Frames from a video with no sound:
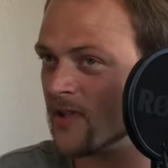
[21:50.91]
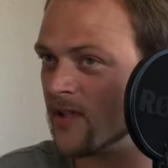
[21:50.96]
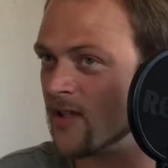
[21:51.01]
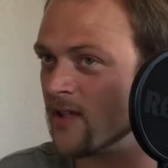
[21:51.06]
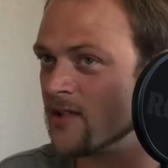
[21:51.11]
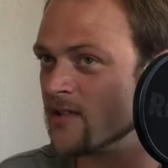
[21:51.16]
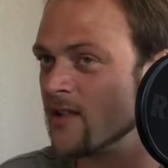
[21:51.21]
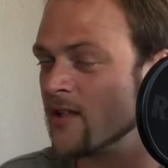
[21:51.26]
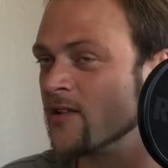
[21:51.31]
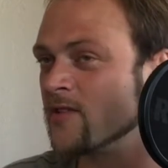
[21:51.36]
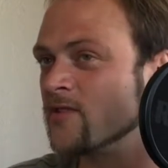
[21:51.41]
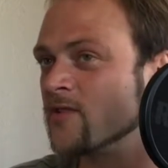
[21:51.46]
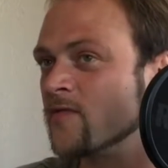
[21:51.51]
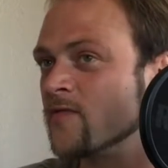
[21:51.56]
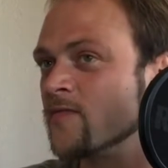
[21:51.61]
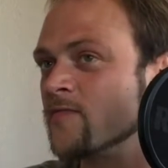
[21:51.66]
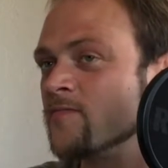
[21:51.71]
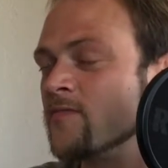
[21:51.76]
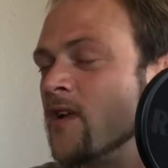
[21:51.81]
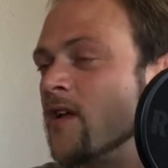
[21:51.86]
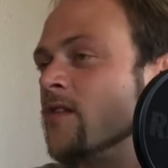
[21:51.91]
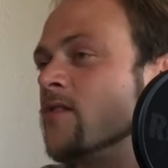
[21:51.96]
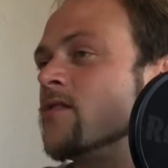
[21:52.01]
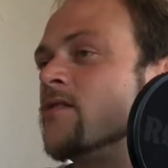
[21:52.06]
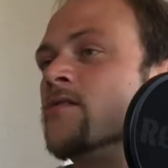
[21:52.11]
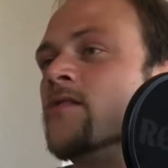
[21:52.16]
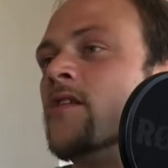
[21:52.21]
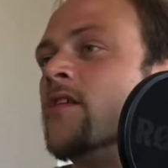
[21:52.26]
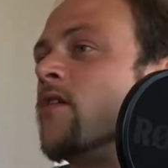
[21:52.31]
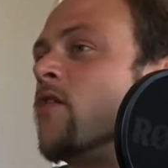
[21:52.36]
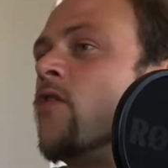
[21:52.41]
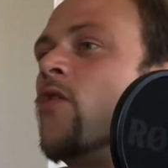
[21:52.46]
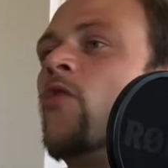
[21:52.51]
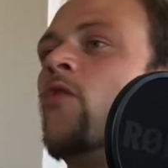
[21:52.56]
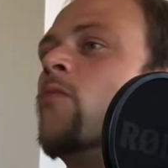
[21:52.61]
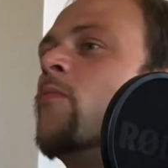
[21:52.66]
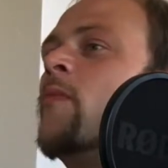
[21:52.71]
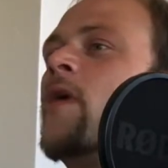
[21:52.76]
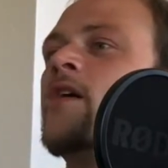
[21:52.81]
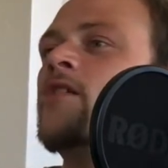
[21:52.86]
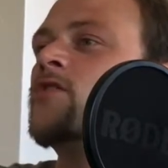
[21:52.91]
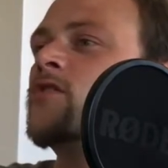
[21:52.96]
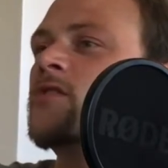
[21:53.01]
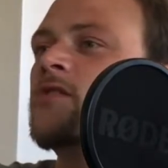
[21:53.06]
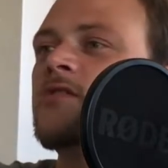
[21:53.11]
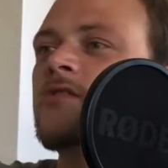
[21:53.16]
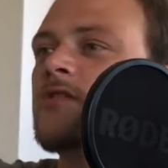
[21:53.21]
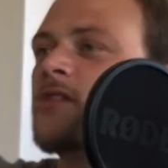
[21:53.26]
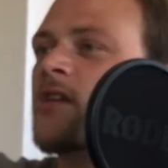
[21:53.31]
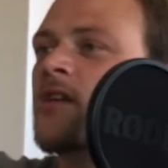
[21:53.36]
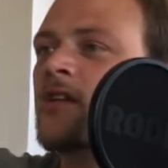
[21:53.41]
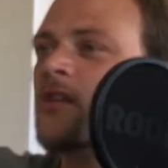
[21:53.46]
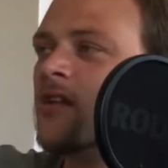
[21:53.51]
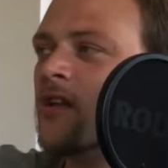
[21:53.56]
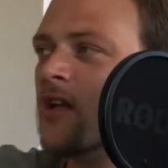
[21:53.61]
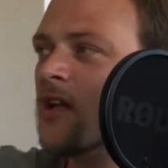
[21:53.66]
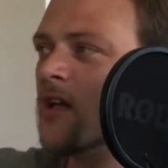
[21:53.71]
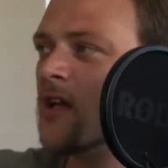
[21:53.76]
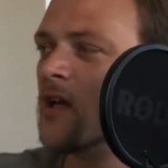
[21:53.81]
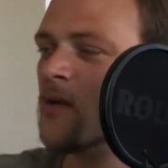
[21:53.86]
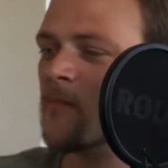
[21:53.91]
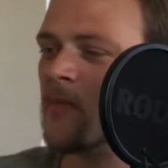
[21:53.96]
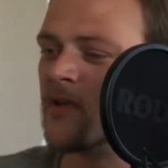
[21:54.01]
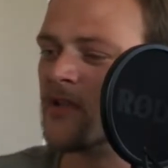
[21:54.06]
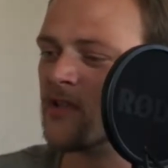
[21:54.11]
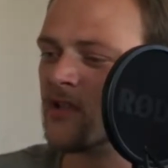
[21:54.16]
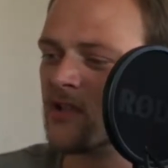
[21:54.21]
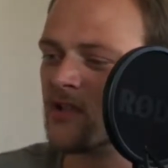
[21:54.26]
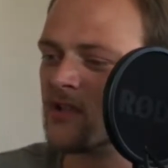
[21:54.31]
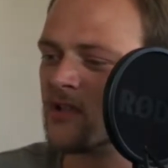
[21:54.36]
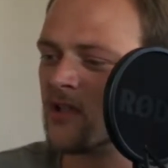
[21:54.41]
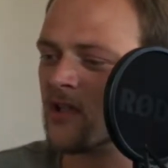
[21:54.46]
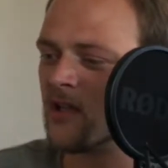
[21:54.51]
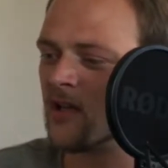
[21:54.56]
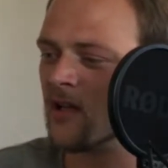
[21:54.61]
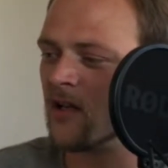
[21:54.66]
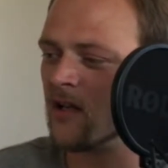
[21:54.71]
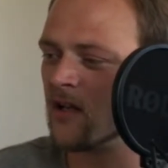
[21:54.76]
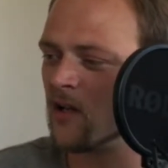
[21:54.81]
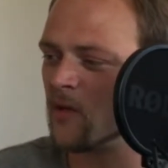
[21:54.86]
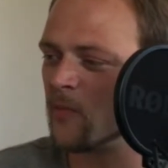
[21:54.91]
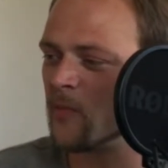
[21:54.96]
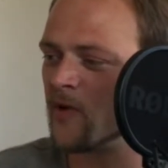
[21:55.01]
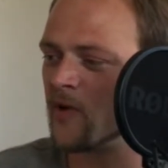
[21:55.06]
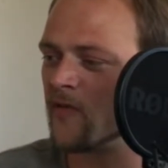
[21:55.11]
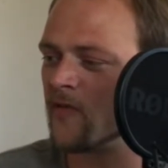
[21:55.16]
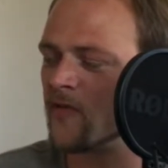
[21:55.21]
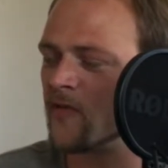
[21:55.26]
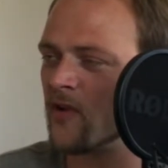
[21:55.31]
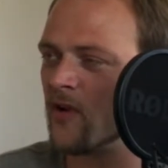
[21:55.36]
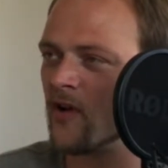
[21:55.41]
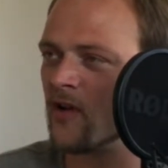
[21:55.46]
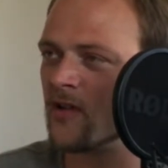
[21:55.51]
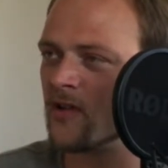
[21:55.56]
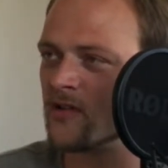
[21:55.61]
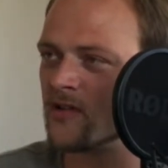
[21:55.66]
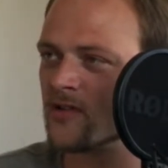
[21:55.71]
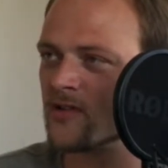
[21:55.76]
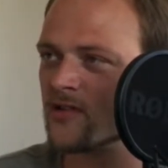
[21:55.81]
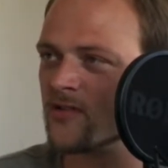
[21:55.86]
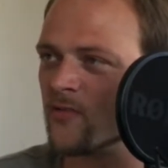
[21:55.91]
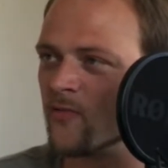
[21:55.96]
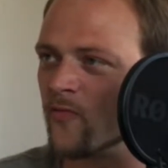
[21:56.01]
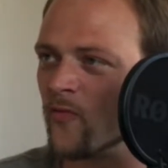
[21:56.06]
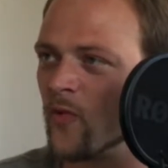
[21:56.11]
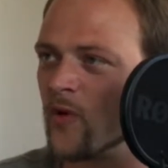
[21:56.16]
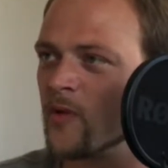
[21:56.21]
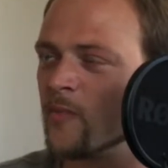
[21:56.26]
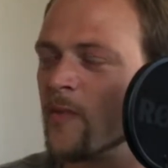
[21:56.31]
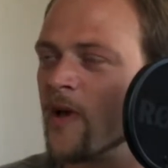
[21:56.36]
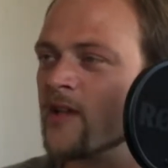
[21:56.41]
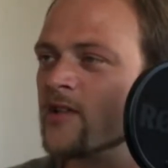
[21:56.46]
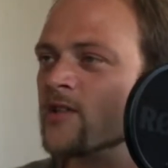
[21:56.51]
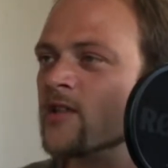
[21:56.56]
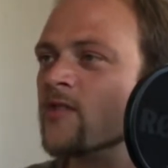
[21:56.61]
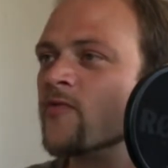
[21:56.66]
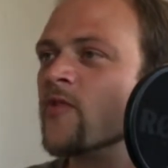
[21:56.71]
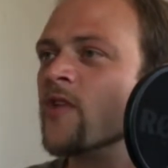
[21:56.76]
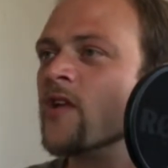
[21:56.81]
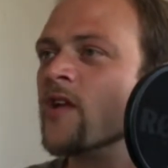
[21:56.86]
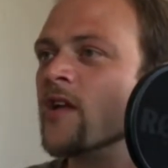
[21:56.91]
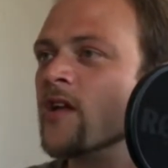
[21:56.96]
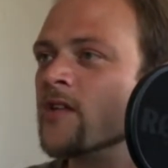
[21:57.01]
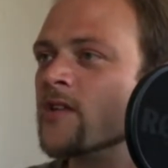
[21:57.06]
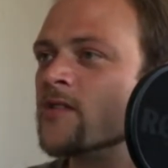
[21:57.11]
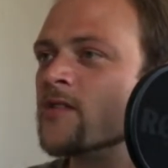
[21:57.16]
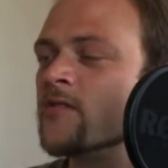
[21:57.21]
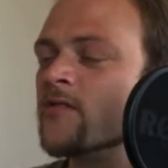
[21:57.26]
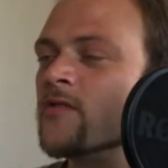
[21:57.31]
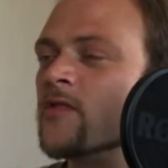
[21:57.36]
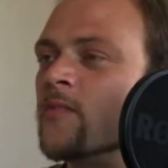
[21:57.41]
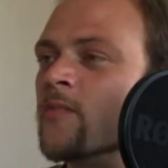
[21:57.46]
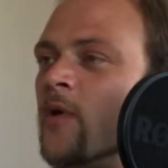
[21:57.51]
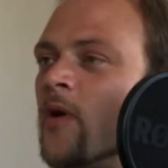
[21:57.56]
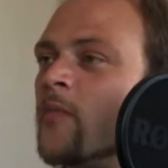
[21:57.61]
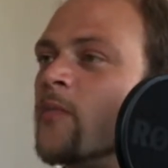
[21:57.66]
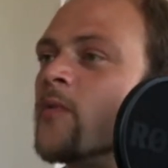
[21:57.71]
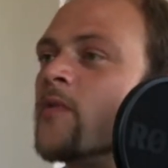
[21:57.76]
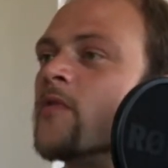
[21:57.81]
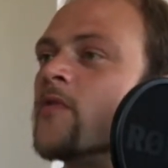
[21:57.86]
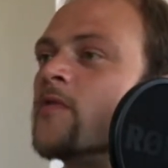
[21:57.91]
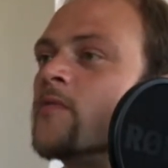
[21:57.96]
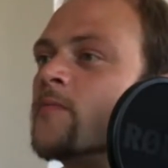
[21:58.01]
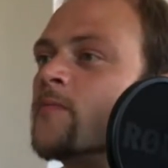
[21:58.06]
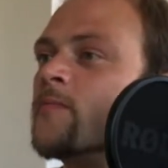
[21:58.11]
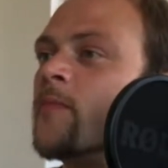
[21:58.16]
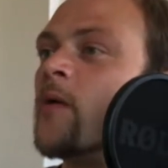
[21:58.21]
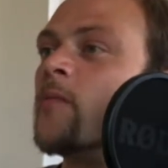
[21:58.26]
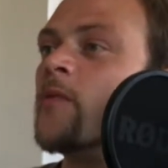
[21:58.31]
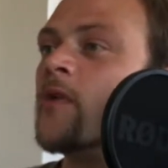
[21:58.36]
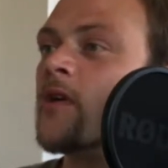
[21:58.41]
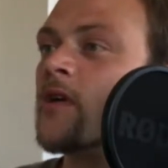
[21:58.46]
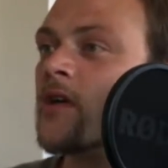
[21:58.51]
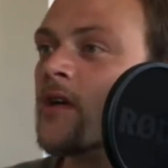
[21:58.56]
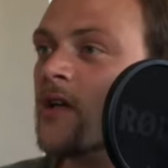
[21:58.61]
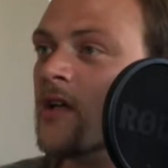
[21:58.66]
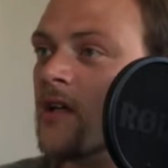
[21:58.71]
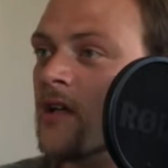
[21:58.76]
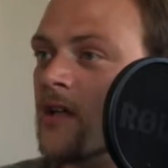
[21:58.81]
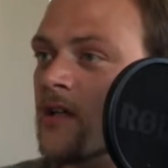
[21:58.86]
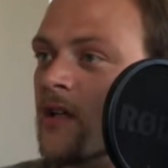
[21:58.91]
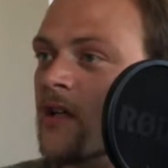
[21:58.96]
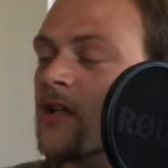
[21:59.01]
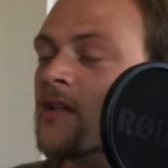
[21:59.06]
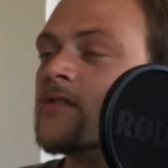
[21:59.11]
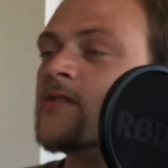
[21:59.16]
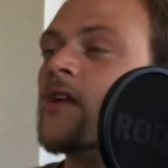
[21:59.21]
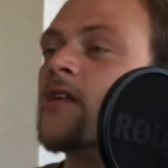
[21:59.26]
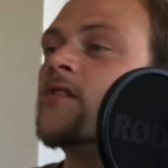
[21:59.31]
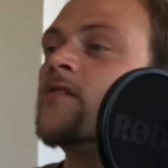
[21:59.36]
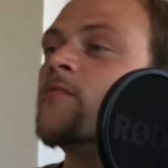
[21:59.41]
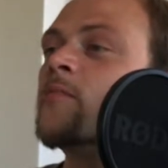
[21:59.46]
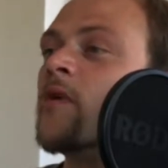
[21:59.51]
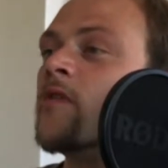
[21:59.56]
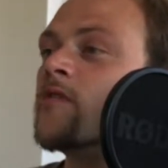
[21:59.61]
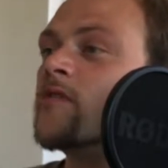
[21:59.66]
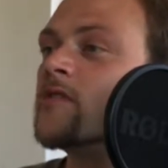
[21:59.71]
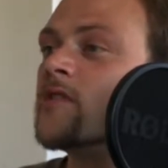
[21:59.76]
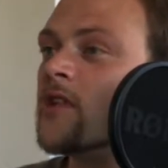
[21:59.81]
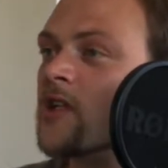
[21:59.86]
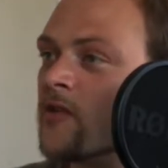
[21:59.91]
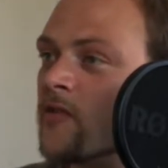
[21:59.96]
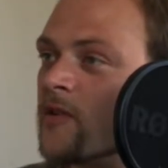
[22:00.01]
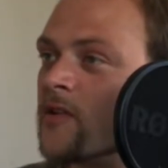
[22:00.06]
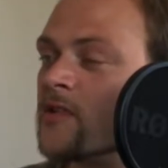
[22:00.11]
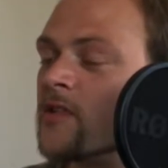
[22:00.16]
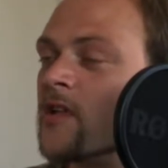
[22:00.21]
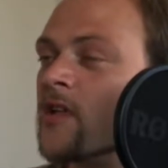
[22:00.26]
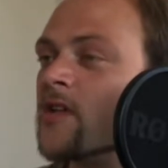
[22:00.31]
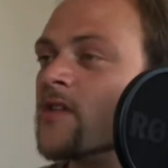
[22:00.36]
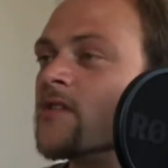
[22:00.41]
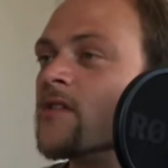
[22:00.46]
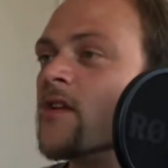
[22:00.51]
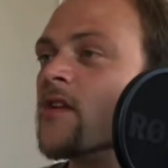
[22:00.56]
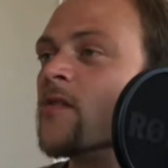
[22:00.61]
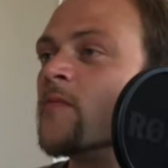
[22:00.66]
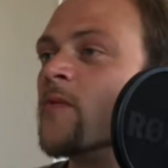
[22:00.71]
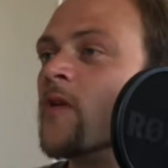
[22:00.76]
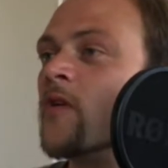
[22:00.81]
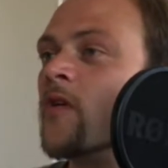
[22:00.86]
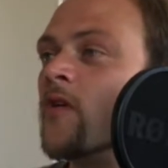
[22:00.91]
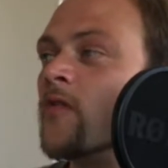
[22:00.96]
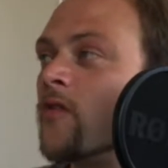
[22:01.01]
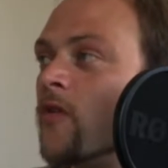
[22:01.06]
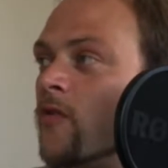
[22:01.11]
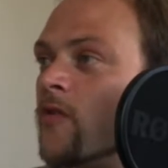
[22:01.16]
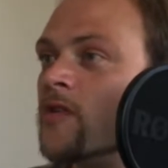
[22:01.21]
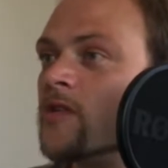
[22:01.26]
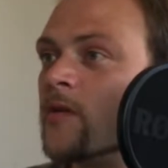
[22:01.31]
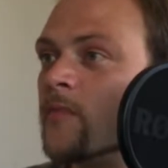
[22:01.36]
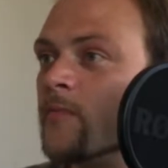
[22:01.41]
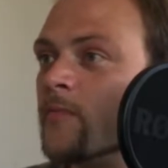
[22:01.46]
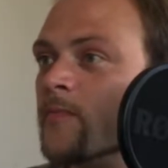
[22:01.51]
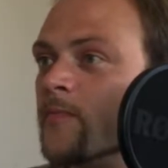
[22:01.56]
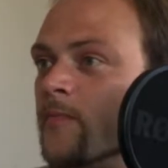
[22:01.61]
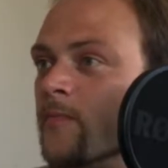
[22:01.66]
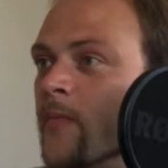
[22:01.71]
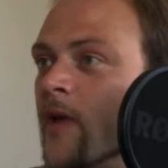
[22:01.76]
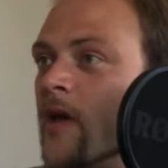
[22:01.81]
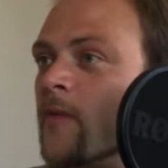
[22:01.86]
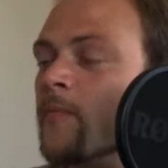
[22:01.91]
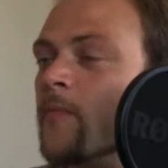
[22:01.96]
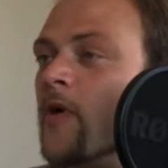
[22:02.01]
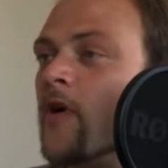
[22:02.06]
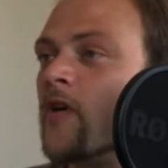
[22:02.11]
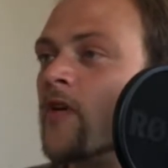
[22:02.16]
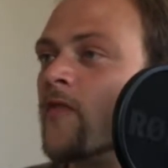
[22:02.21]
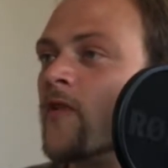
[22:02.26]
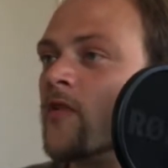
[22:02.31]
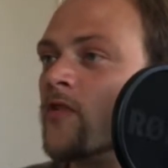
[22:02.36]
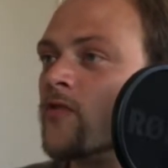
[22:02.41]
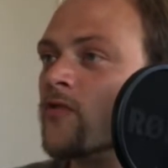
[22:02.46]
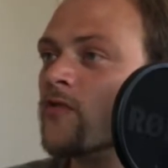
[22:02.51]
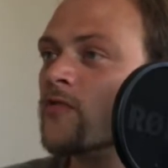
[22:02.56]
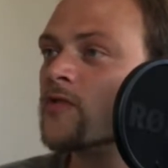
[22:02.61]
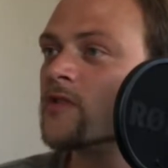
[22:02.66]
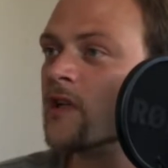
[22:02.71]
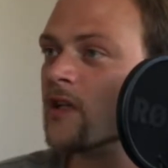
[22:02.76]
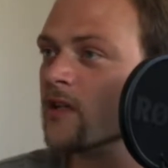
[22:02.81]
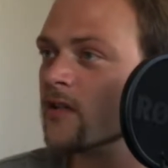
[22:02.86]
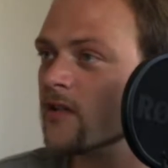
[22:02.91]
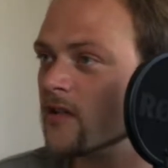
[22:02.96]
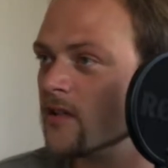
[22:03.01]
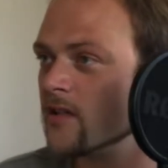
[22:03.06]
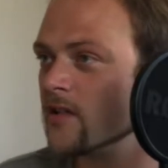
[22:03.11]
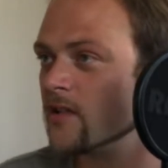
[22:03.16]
in a sense of not the whole magic scene, but just a little bit of knowledge of what magic really is to the popular public. That it's not about secrets, that it's not about, although it's a big part of our tool set.